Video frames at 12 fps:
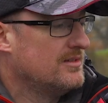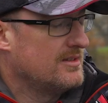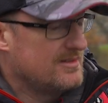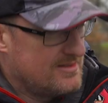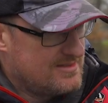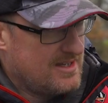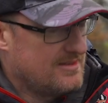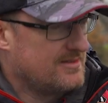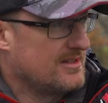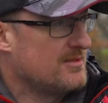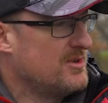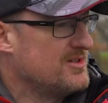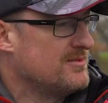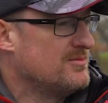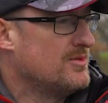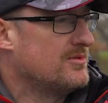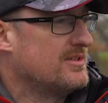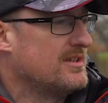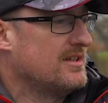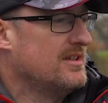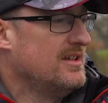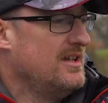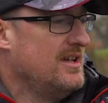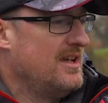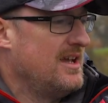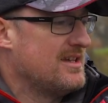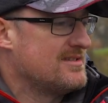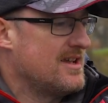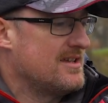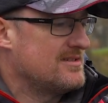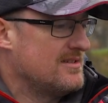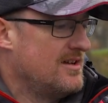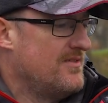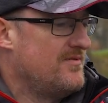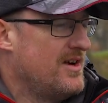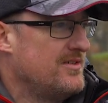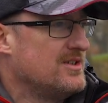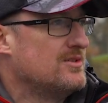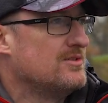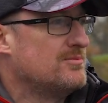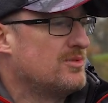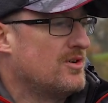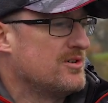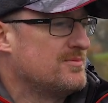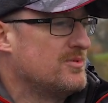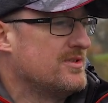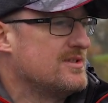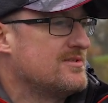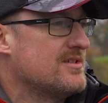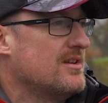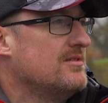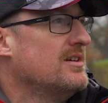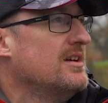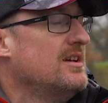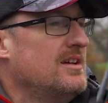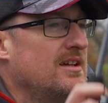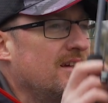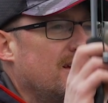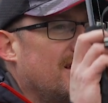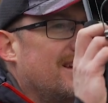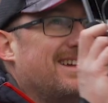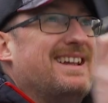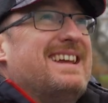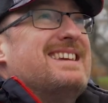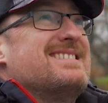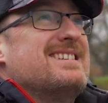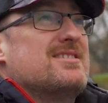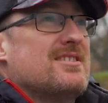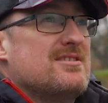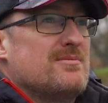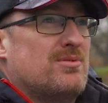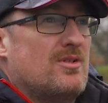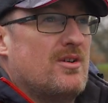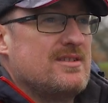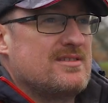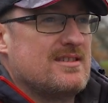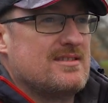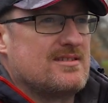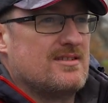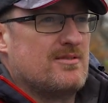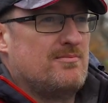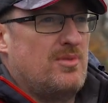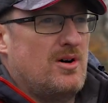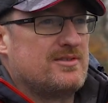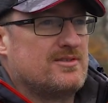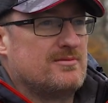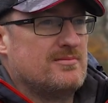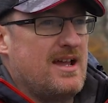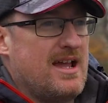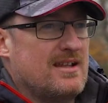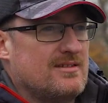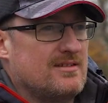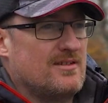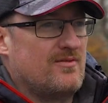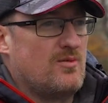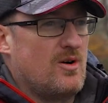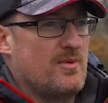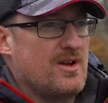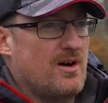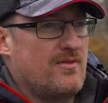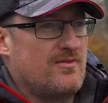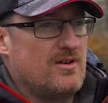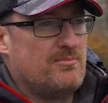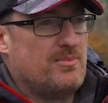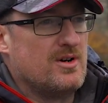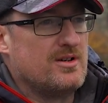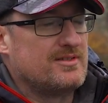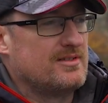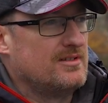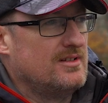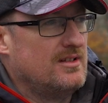and the second thing, the most important thing, is at a very good price point. So it is, in terms of price, it's at the bottom end of what we offer, but